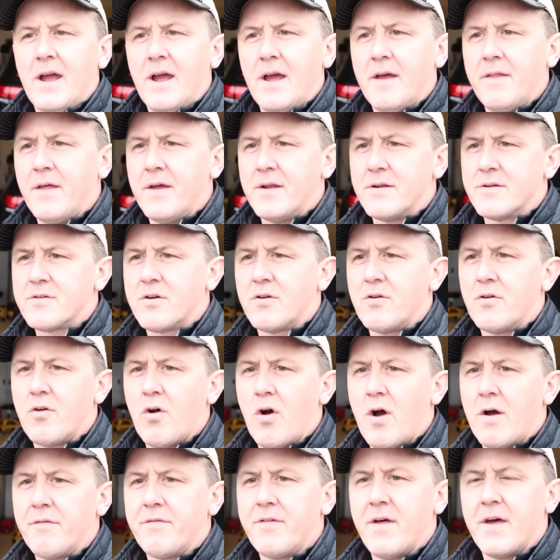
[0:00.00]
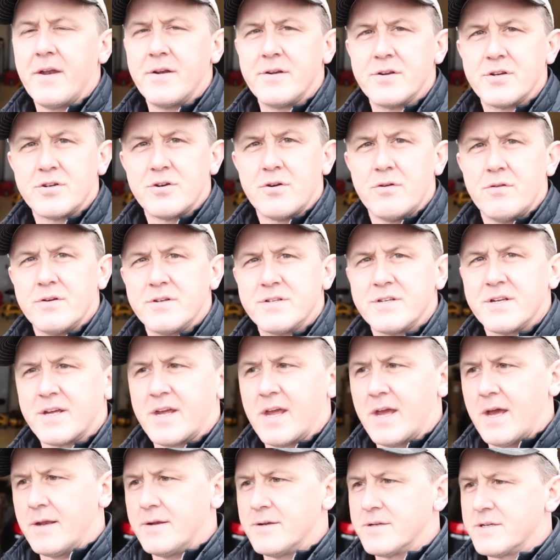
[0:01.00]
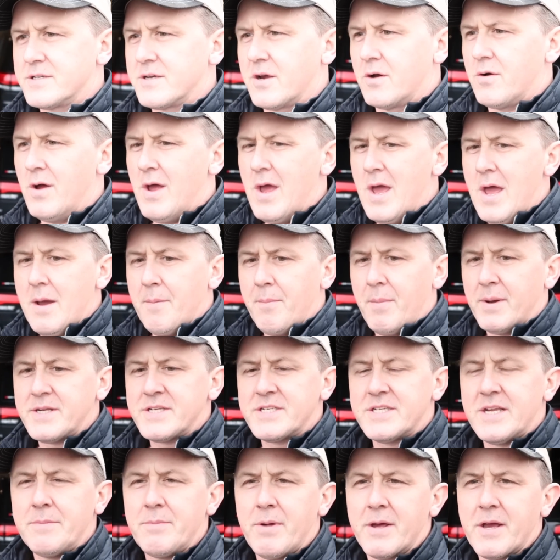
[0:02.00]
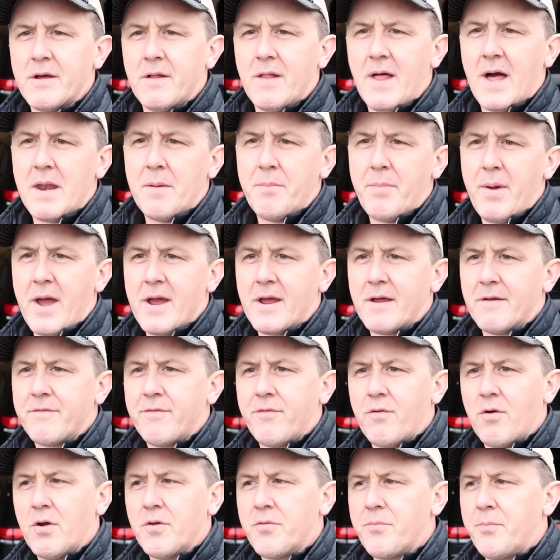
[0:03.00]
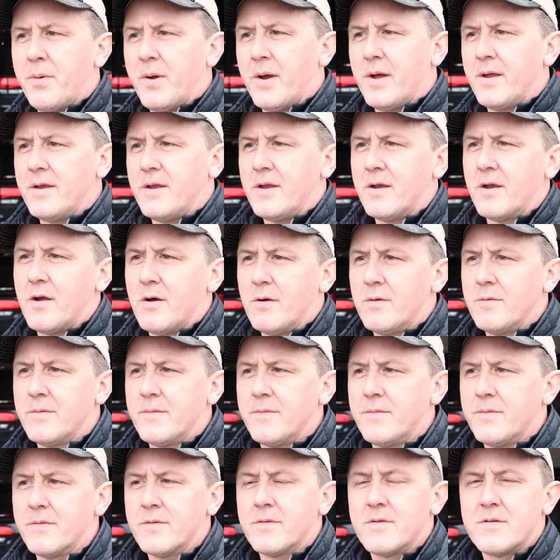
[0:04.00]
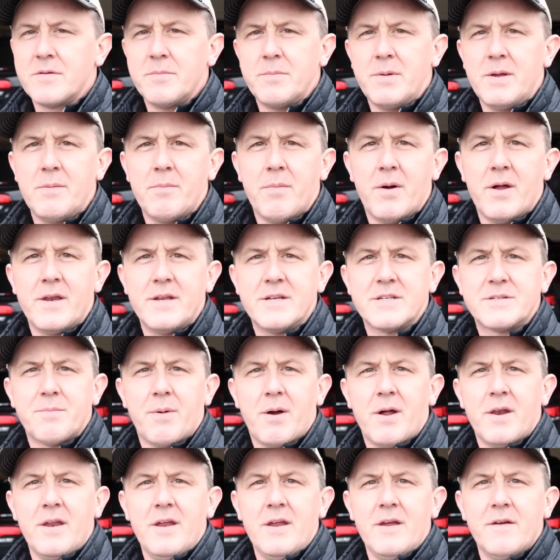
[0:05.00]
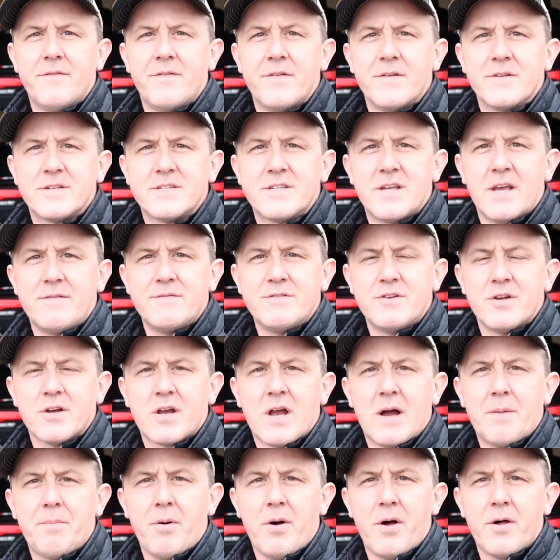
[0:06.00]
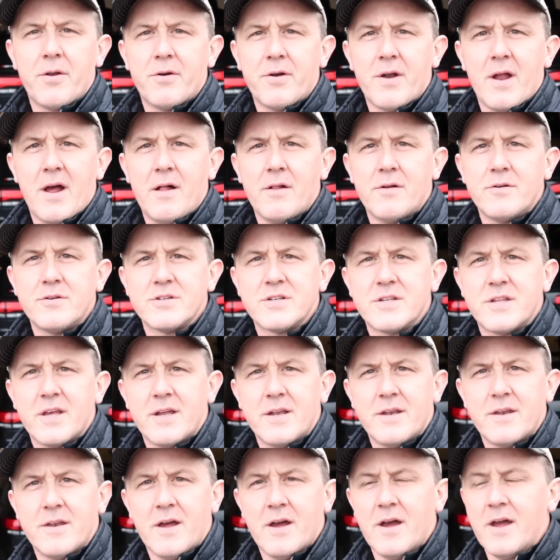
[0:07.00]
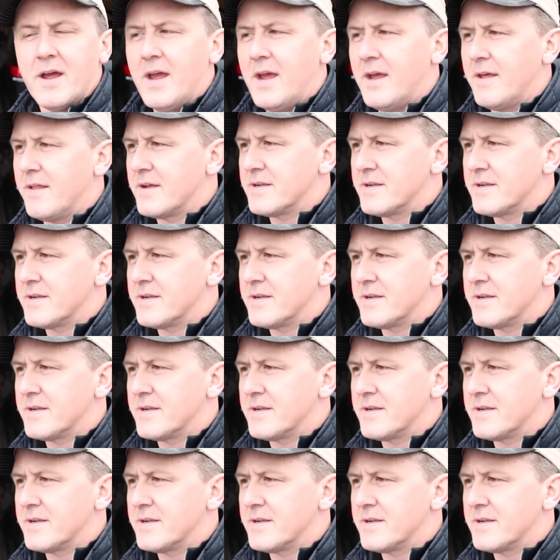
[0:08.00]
and then turn off that insurance again. So it might seem like a lot of back and forth, but to me, money's money. If it saves you a couple $100, then hey,